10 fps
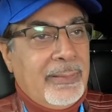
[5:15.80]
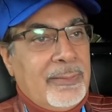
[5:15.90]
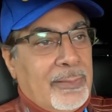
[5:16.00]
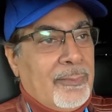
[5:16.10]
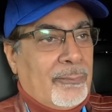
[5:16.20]

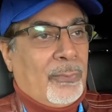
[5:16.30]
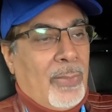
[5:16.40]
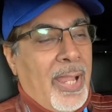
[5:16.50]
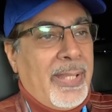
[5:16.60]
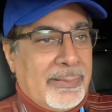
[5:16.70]
is the
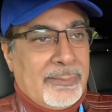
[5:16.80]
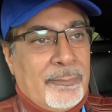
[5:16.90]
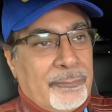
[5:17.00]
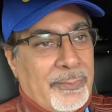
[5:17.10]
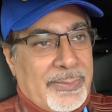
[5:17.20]
quietness,
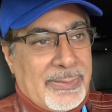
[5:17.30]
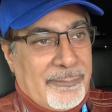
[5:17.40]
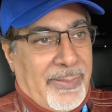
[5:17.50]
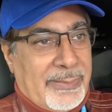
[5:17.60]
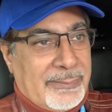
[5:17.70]
of course, is
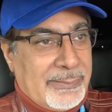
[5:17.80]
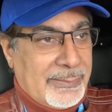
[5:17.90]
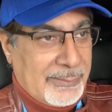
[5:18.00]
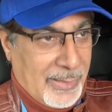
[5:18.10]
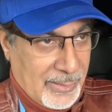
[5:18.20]
a factor in
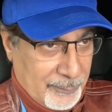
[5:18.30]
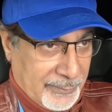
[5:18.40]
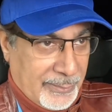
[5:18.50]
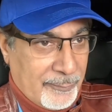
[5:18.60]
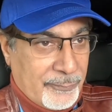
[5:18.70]
these cars,
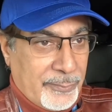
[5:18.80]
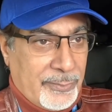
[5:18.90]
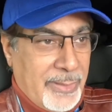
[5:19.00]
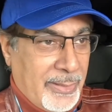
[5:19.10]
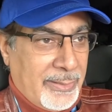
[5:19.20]
but then of
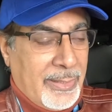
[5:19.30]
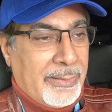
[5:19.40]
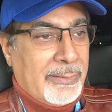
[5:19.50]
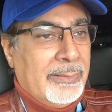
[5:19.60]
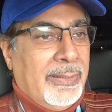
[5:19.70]
course you hear the
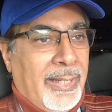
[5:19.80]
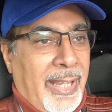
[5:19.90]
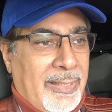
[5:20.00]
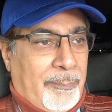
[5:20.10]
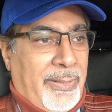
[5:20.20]
other
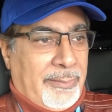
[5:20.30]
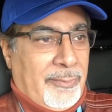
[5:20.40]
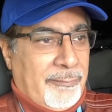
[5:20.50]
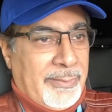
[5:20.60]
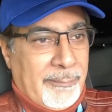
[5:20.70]
aspects
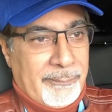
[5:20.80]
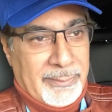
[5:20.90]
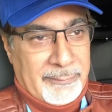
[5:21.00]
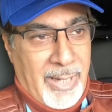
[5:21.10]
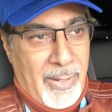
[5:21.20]
of the
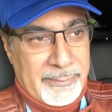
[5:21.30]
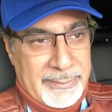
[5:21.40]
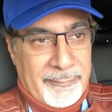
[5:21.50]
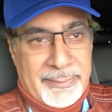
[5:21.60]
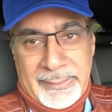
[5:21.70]
ground
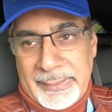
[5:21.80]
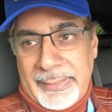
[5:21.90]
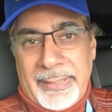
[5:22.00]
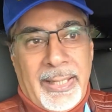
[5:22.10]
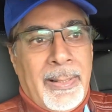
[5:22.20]
and everything
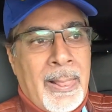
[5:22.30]
like that.